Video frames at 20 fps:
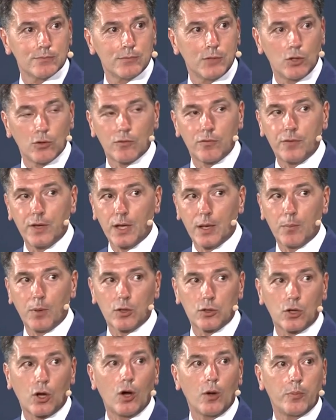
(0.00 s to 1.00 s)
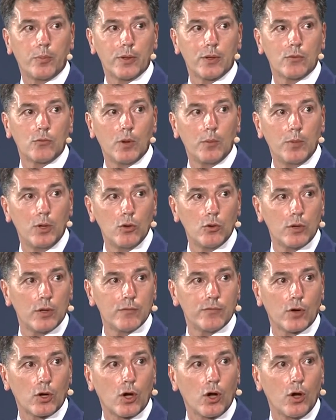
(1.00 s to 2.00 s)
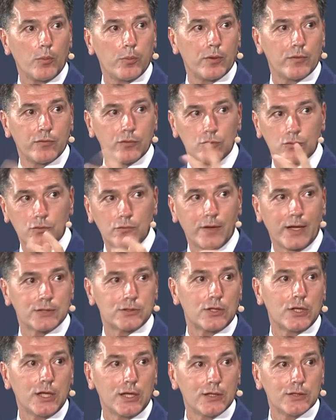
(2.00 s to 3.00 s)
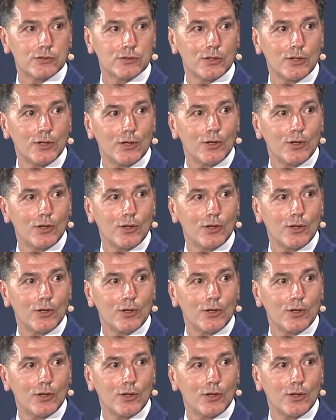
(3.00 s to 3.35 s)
You know, think about copper. We've been looking for copper for 2,000 years.